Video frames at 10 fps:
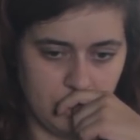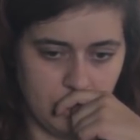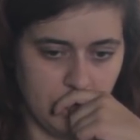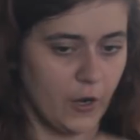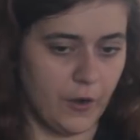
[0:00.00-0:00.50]

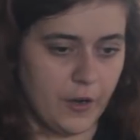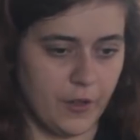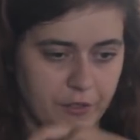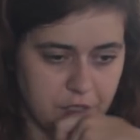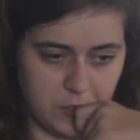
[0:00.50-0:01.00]
No,
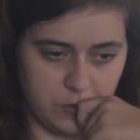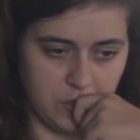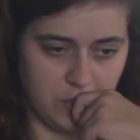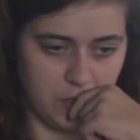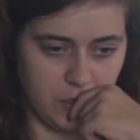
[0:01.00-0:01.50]
this is just
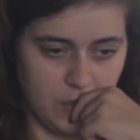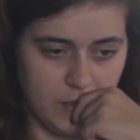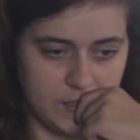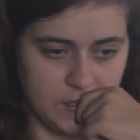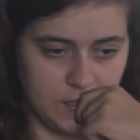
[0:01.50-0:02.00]
returning null,
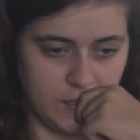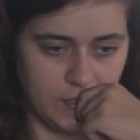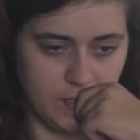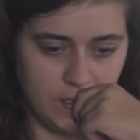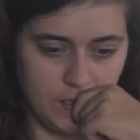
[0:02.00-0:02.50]
that's the thing.
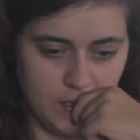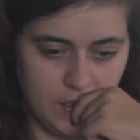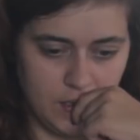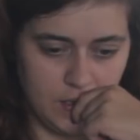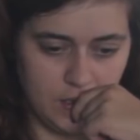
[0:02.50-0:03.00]

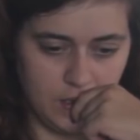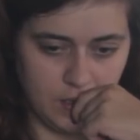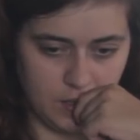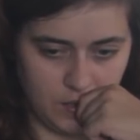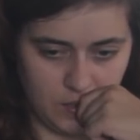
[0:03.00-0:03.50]

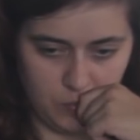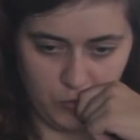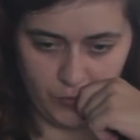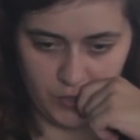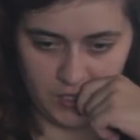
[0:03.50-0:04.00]

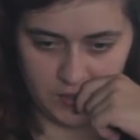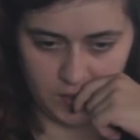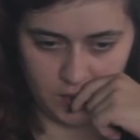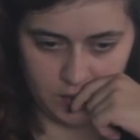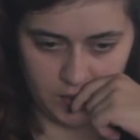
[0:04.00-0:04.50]

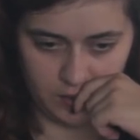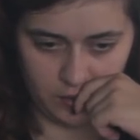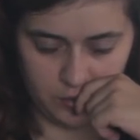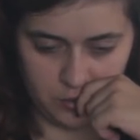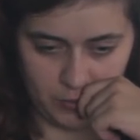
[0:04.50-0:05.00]
Movie.title that
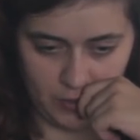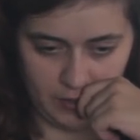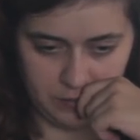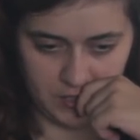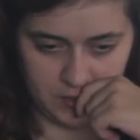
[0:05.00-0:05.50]
includes
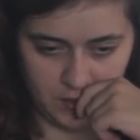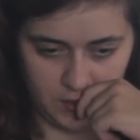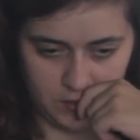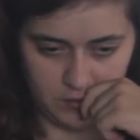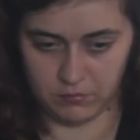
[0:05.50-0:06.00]

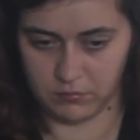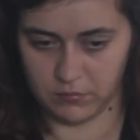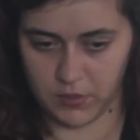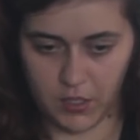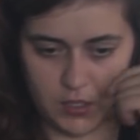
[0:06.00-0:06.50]
params.title.
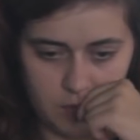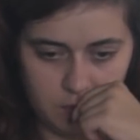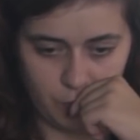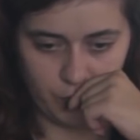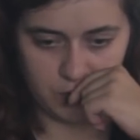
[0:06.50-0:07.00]

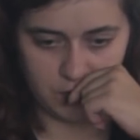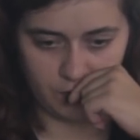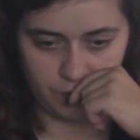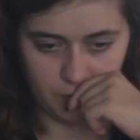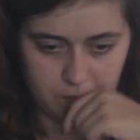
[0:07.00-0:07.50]
Movies that
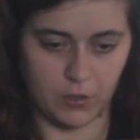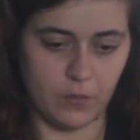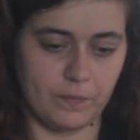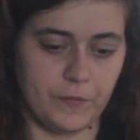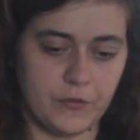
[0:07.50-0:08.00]

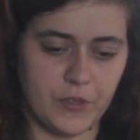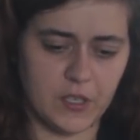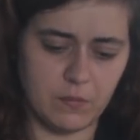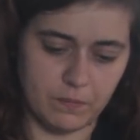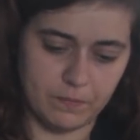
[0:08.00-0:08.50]

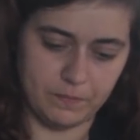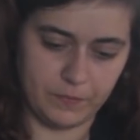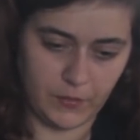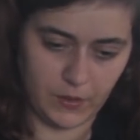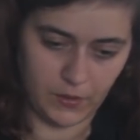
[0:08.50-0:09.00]
fucking,
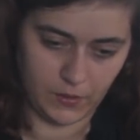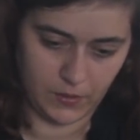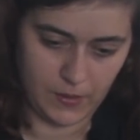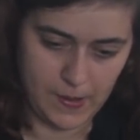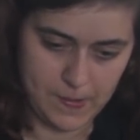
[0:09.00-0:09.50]

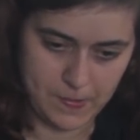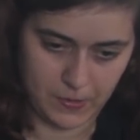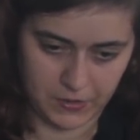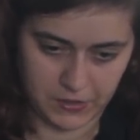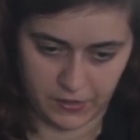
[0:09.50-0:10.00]

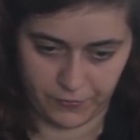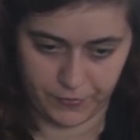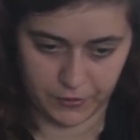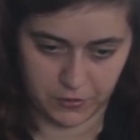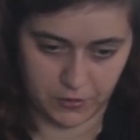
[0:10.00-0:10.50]
because it's not
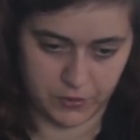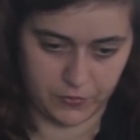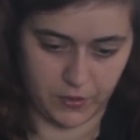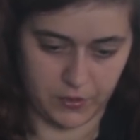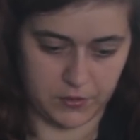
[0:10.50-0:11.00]
filter, it's
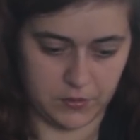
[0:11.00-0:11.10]
fine.